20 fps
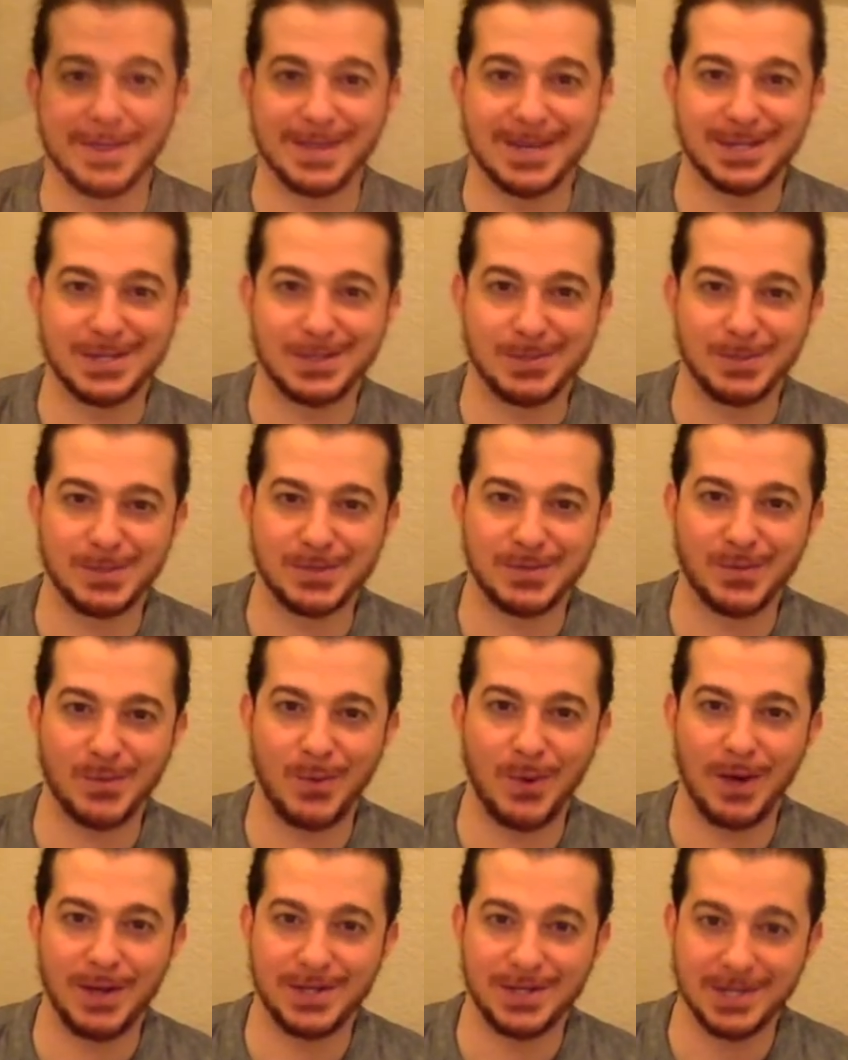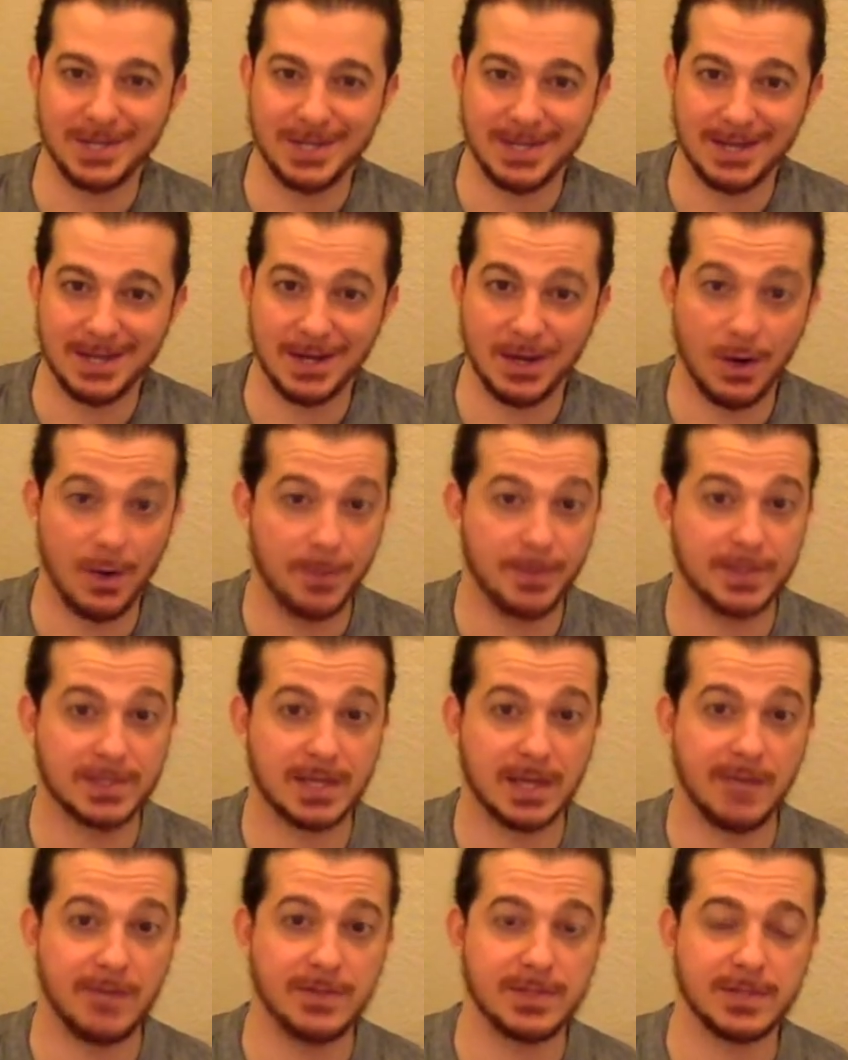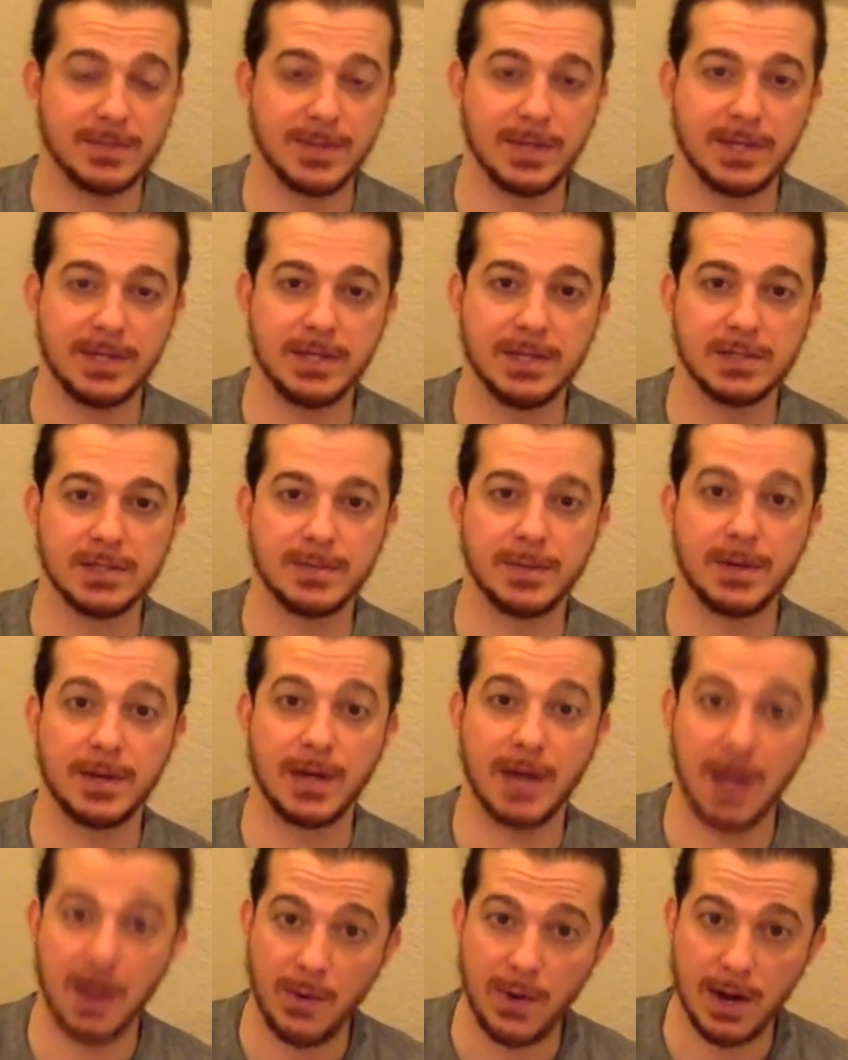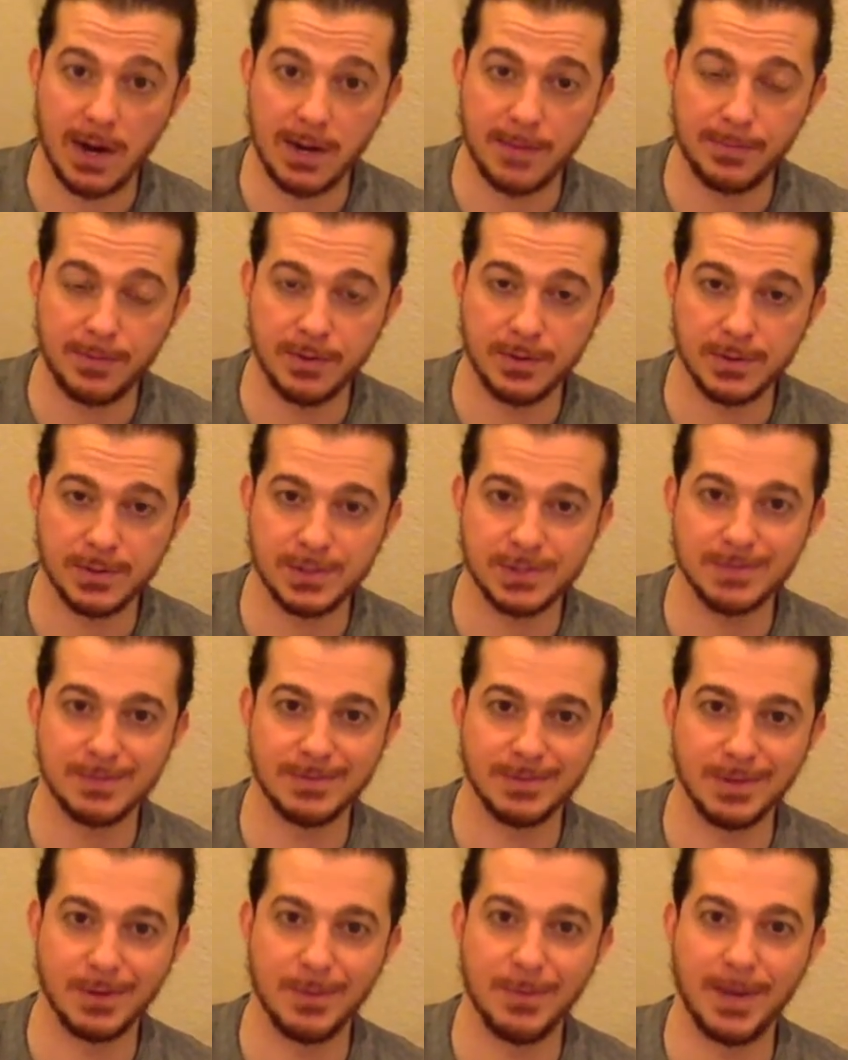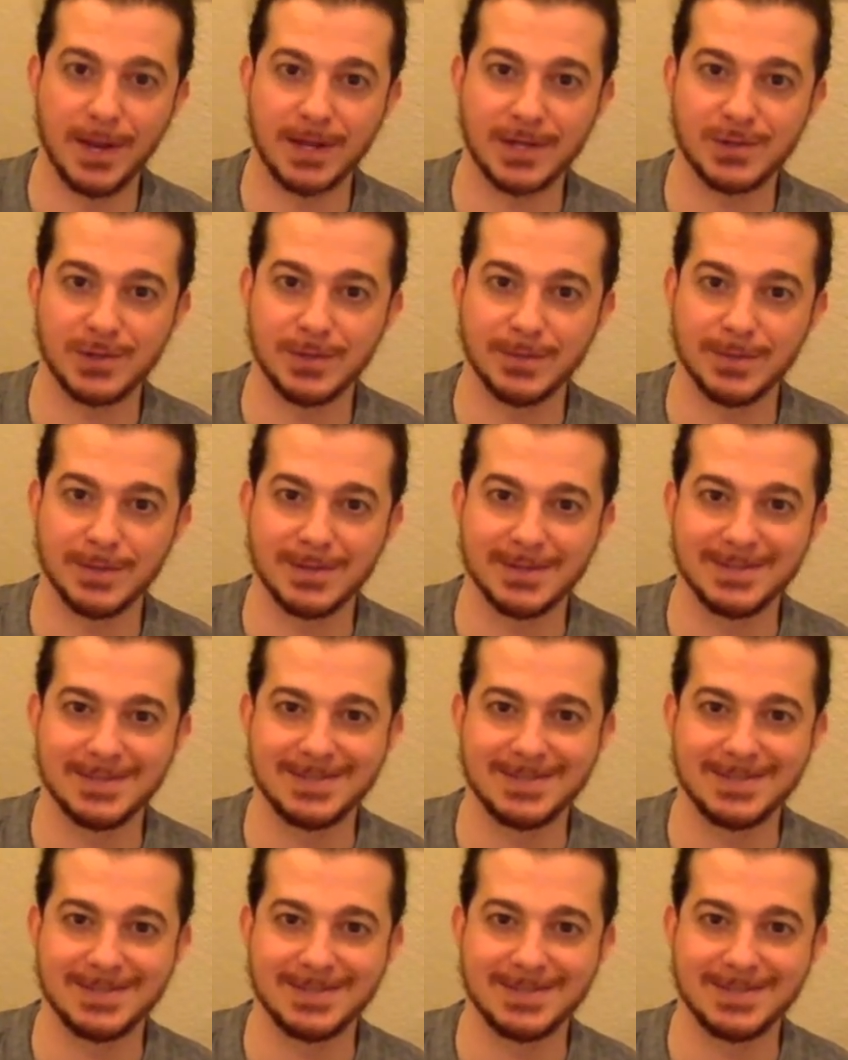thanks so much for watching, and I hope this gave you some ideas about how I approach low back treatment.